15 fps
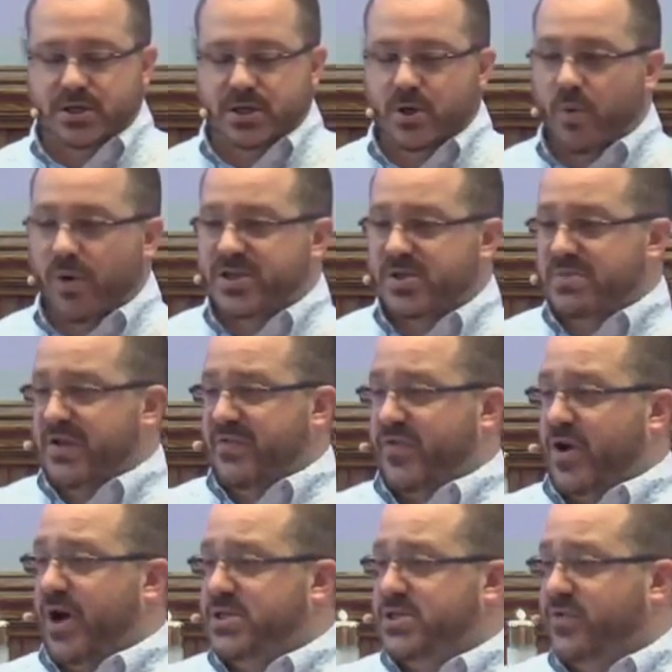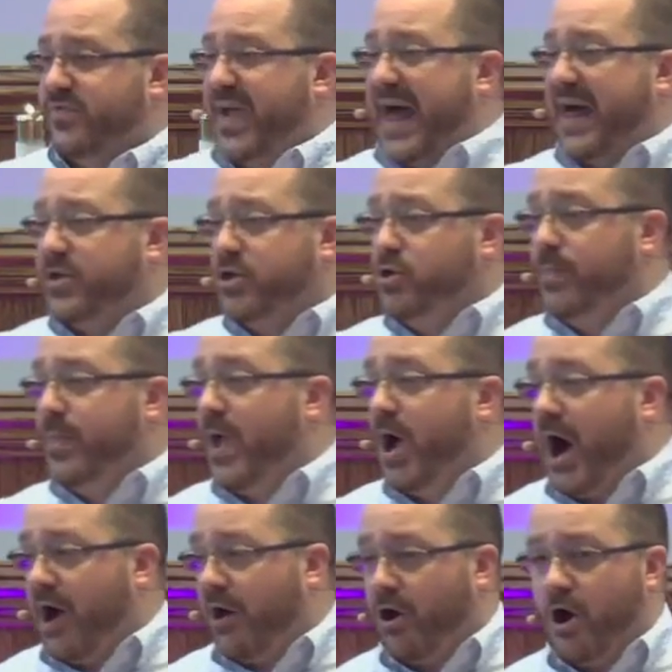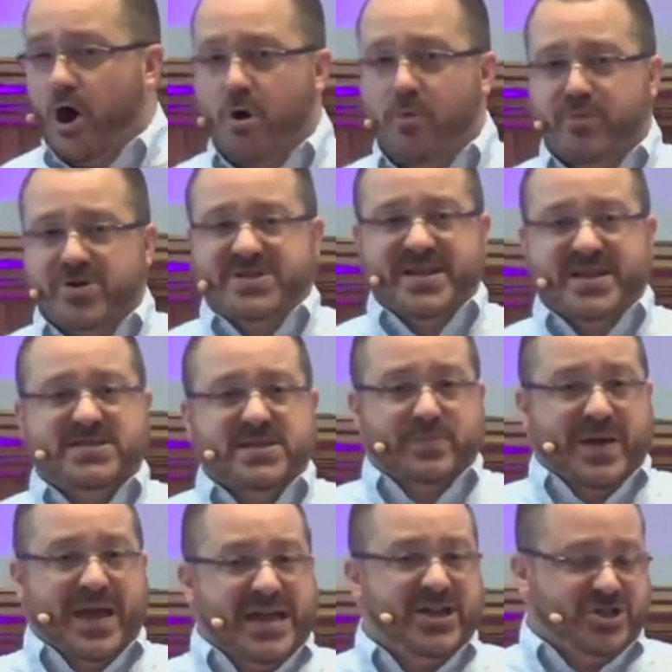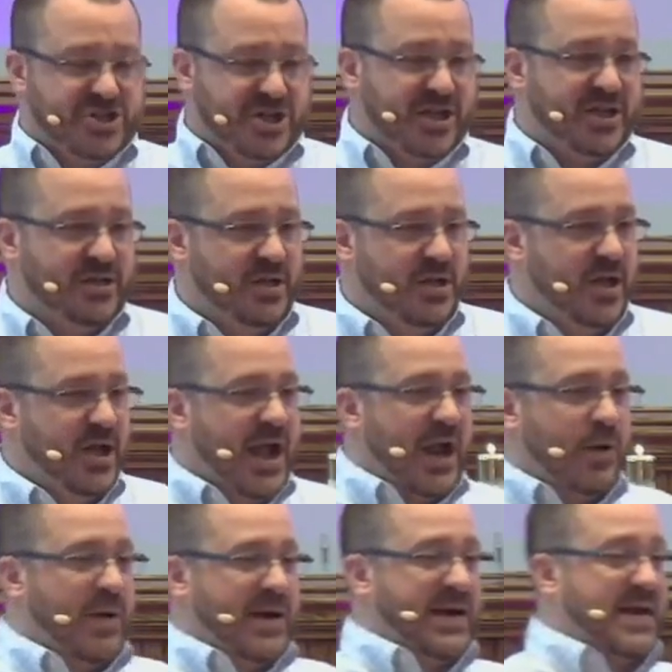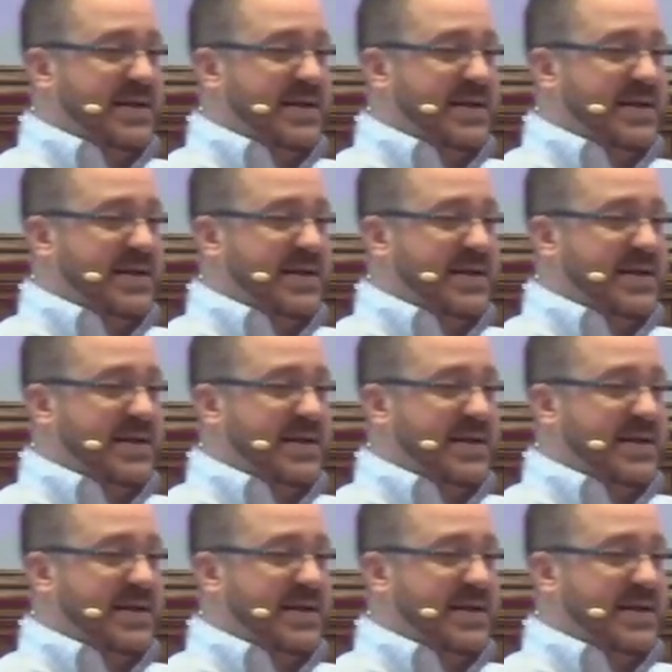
What does it mean for us to value our own participation and recognize that